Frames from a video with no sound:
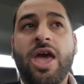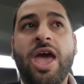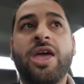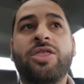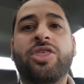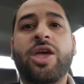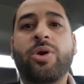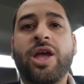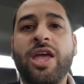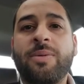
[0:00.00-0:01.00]
and
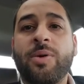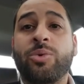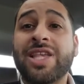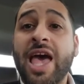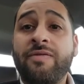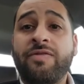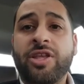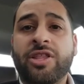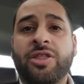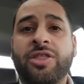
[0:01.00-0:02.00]
it was
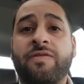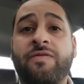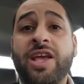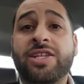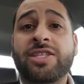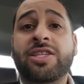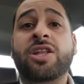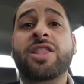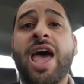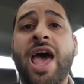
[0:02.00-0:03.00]
evident on their faces and
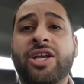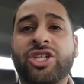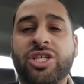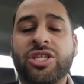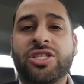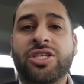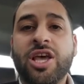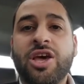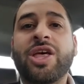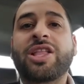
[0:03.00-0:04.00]
on their actions
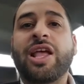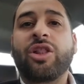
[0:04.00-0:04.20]
that they